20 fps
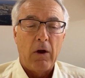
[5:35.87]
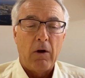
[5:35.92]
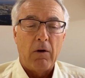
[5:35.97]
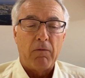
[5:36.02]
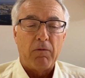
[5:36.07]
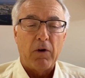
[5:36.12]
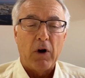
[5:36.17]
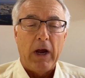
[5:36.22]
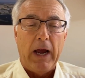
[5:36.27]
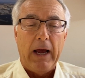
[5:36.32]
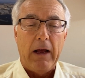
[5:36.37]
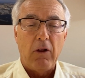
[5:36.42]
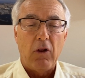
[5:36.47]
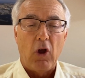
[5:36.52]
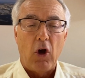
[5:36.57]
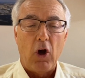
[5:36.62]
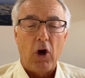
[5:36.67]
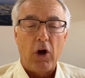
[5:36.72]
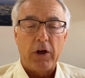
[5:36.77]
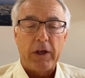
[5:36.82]
For how
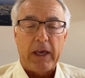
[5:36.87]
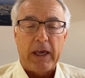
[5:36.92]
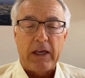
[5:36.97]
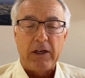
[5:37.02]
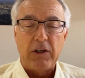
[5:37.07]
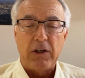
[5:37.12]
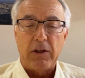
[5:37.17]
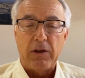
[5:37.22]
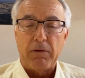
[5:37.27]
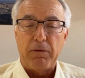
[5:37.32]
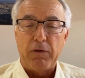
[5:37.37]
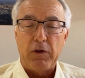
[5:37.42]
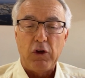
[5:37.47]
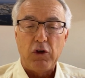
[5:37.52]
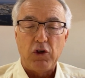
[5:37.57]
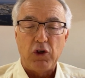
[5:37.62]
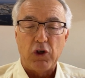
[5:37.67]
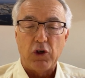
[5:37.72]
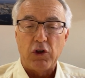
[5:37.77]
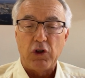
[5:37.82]
long into the
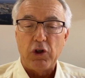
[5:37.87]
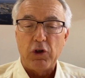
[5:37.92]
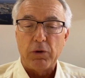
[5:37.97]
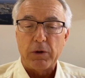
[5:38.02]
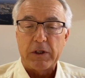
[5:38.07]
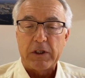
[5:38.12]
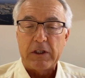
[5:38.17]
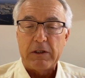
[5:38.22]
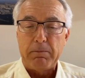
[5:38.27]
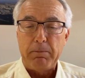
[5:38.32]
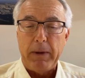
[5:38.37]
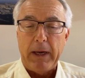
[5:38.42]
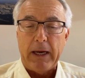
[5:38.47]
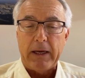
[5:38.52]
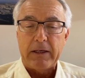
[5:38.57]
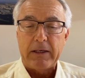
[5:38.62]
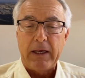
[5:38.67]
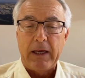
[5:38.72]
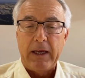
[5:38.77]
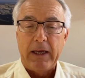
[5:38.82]
future do you
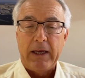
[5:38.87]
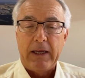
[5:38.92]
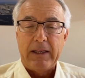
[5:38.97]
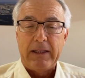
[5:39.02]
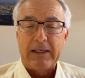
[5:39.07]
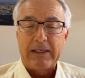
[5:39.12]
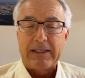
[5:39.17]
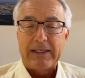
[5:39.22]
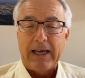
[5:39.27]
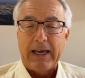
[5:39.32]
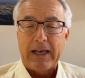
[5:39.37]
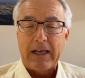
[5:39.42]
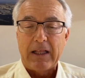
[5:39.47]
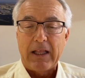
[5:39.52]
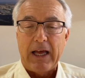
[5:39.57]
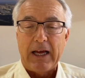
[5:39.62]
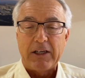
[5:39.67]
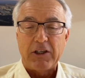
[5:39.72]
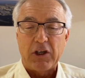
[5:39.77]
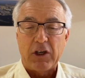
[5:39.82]
expect the
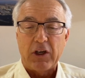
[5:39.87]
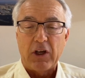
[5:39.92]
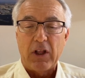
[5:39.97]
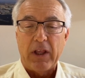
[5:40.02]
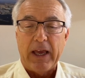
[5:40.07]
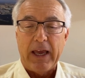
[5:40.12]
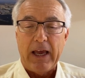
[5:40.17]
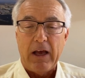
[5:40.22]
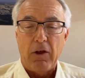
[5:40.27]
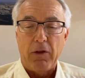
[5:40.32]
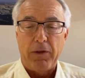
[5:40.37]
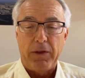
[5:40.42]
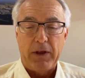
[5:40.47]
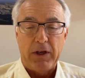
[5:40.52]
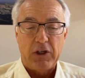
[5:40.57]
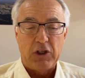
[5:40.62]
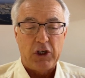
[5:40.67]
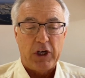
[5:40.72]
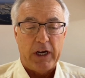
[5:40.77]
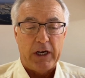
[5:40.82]
psychological health
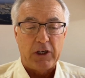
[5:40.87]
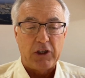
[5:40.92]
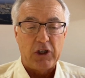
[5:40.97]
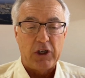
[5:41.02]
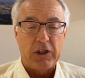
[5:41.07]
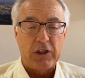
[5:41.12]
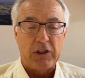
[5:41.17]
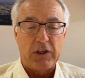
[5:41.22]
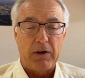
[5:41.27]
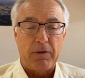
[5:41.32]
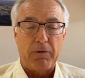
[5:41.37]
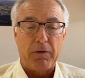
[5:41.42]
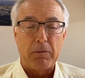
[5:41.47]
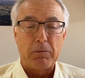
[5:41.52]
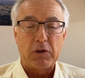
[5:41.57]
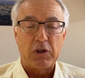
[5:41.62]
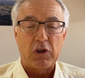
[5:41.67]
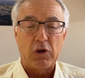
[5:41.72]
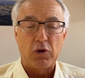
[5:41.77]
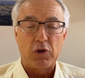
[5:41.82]
changes from
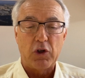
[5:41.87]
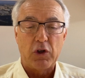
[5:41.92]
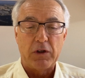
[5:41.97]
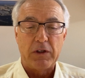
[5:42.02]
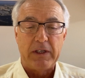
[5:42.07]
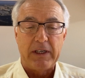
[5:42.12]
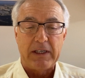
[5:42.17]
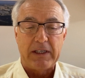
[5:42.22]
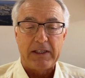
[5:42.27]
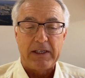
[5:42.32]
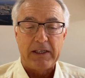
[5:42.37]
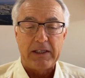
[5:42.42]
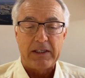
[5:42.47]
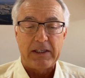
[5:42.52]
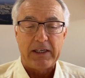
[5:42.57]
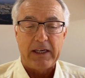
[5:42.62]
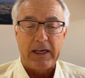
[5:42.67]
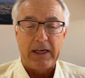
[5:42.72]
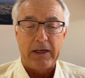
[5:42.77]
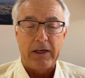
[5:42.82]
social
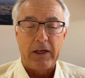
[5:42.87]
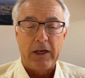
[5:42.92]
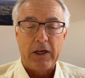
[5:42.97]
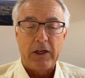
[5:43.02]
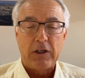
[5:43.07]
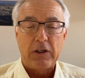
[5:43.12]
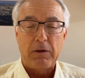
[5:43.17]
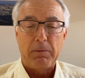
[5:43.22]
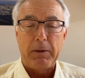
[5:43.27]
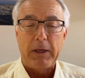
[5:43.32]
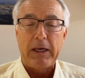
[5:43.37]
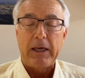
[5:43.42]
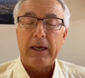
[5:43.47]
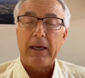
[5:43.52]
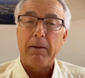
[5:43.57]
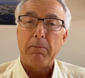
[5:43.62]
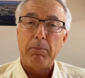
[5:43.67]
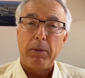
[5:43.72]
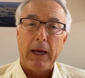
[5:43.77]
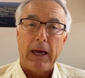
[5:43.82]
distancing to be
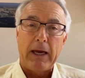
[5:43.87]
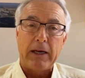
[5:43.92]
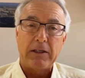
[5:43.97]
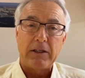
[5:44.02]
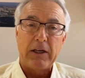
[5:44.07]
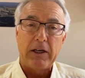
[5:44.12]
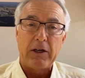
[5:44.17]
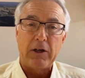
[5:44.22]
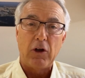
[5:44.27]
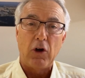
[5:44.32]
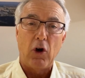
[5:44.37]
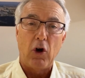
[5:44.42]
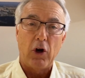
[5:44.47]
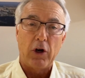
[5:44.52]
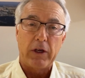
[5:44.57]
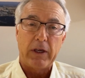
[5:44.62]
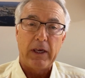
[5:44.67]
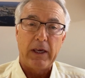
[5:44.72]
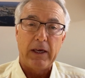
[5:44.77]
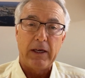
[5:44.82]
impacting our
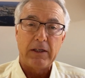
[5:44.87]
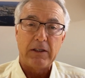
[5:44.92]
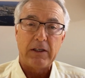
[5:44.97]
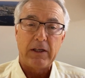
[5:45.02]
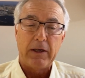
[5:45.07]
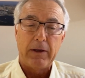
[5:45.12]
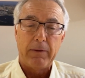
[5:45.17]
kids?